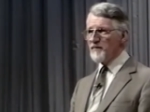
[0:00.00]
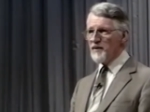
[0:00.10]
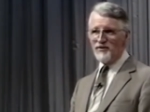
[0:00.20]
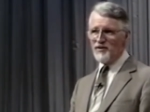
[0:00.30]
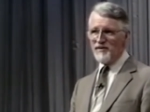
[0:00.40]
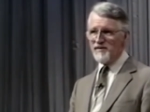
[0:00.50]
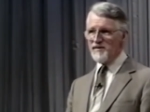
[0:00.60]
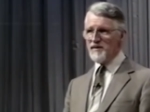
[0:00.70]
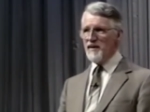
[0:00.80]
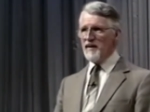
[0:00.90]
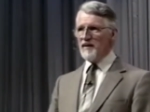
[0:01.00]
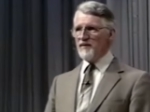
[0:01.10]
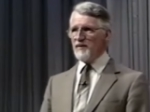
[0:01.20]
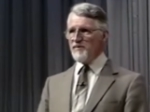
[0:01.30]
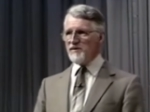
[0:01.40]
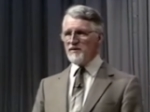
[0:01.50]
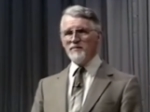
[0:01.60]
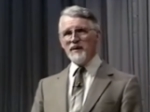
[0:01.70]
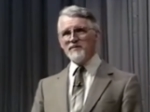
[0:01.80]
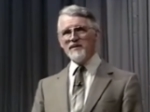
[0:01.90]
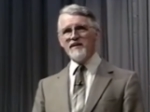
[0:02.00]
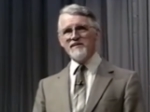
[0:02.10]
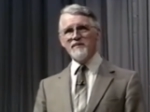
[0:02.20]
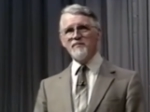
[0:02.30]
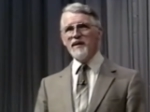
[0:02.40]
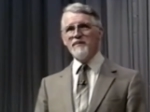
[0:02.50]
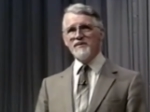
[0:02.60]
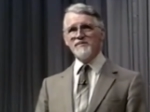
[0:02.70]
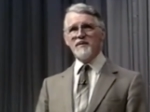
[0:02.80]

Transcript: not just those that are baptizing babies,